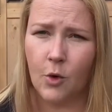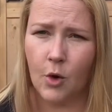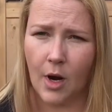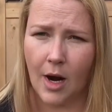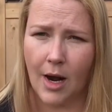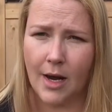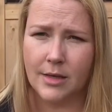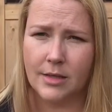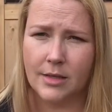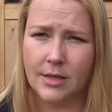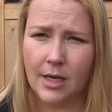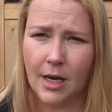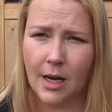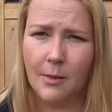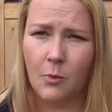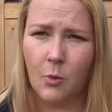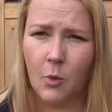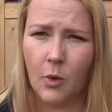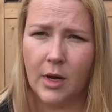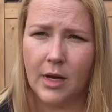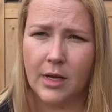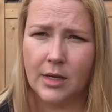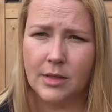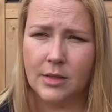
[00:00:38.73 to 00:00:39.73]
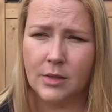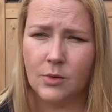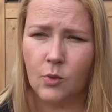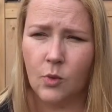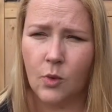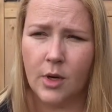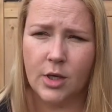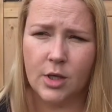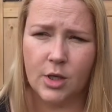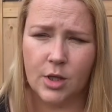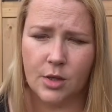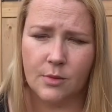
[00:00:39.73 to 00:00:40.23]
grass type weeds,
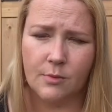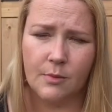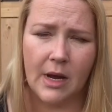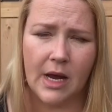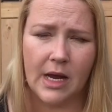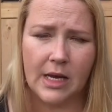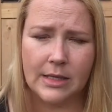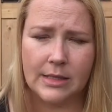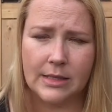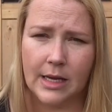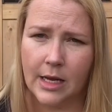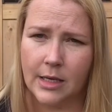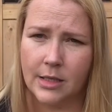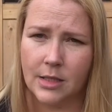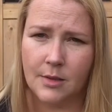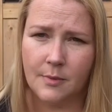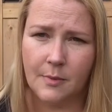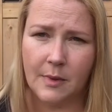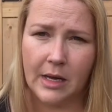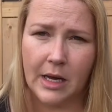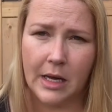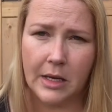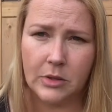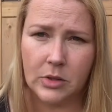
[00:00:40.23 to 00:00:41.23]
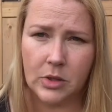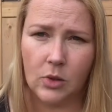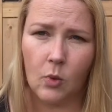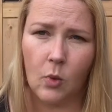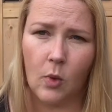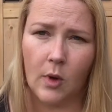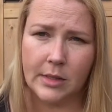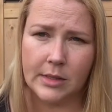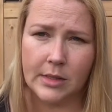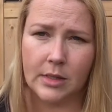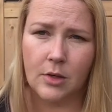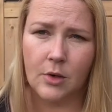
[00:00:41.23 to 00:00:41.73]
which makes sense because it
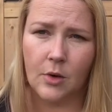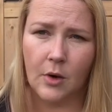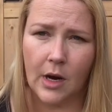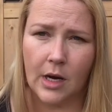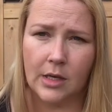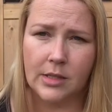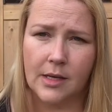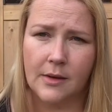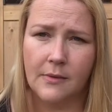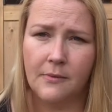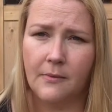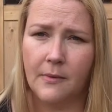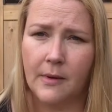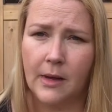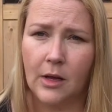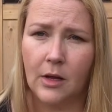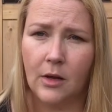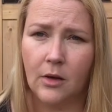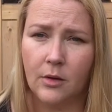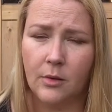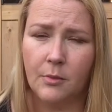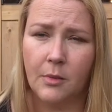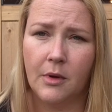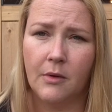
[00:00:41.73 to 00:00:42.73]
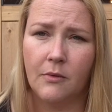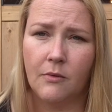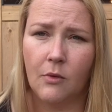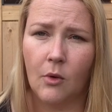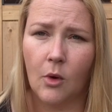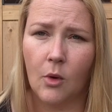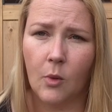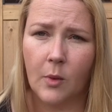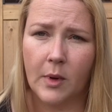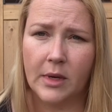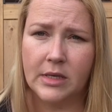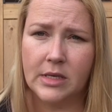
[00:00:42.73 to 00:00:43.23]
was a grassy field
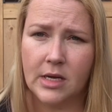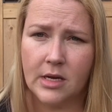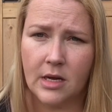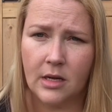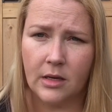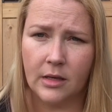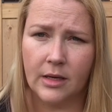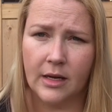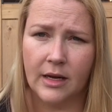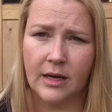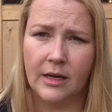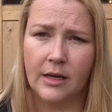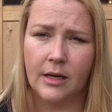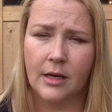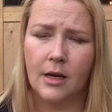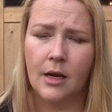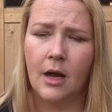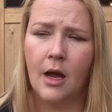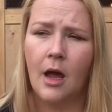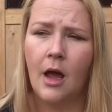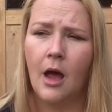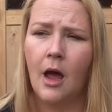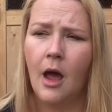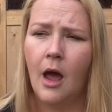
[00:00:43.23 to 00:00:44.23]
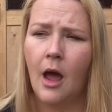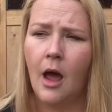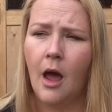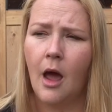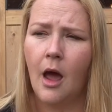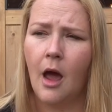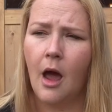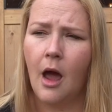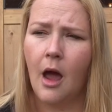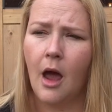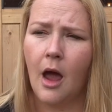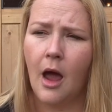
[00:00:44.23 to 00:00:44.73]
before we tilled it.
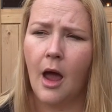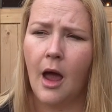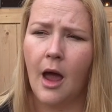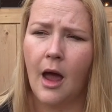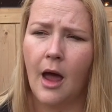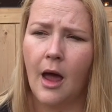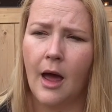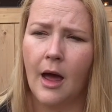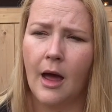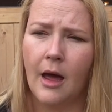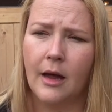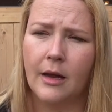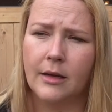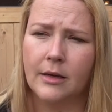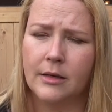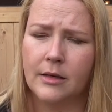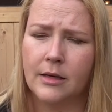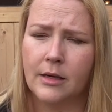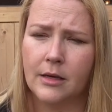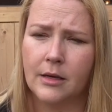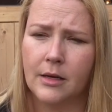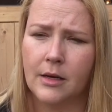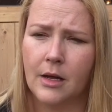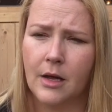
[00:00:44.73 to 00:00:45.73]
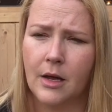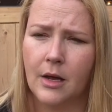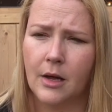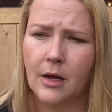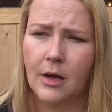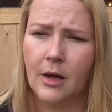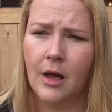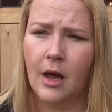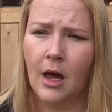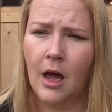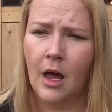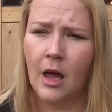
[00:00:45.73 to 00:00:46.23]
And
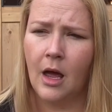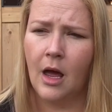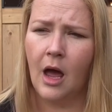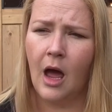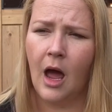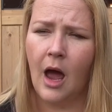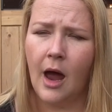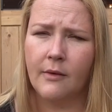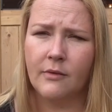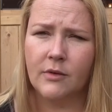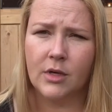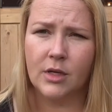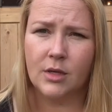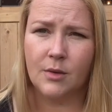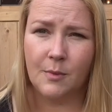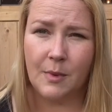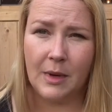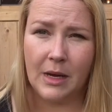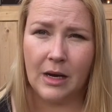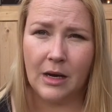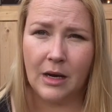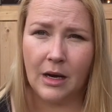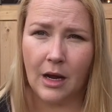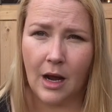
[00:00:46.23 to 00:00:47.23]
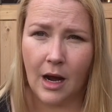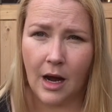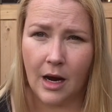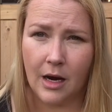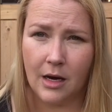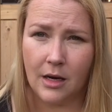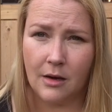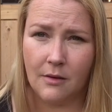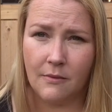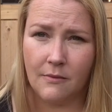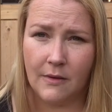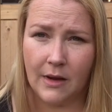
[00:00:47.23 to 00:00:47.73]
I've just been
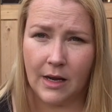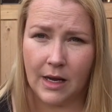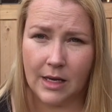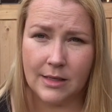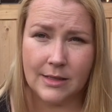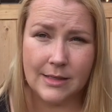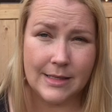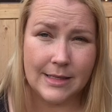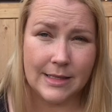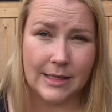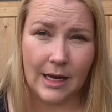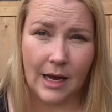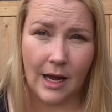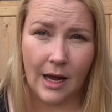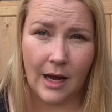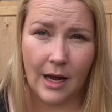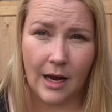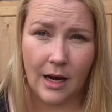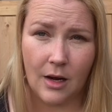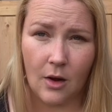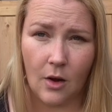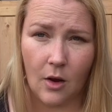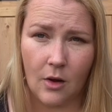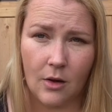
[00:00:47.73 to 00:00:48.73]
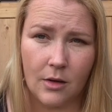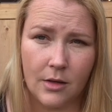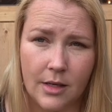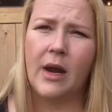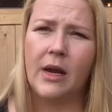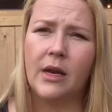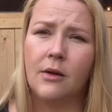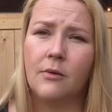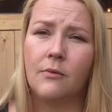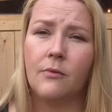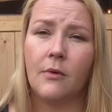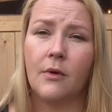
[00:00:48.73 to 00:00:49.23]
kind of inside, all
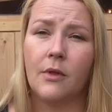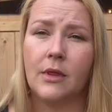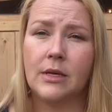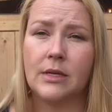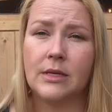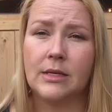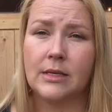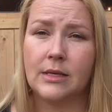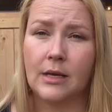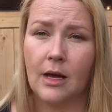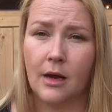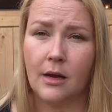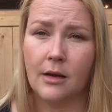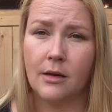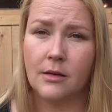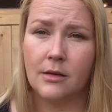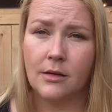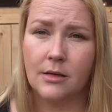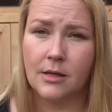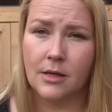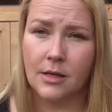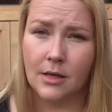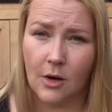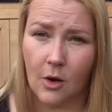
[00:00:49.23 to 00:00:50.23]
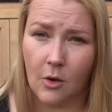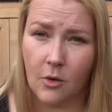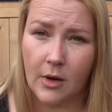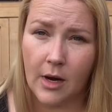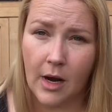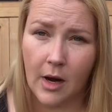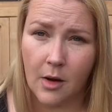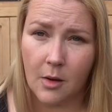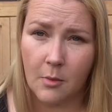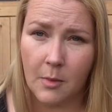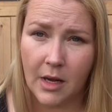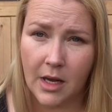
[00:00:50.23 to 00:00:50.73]
waiting for the sun to go
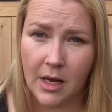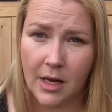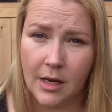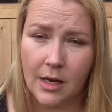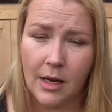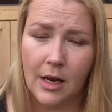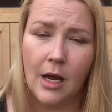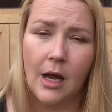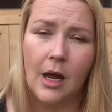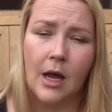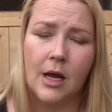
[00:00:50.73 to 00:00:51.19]
down a bit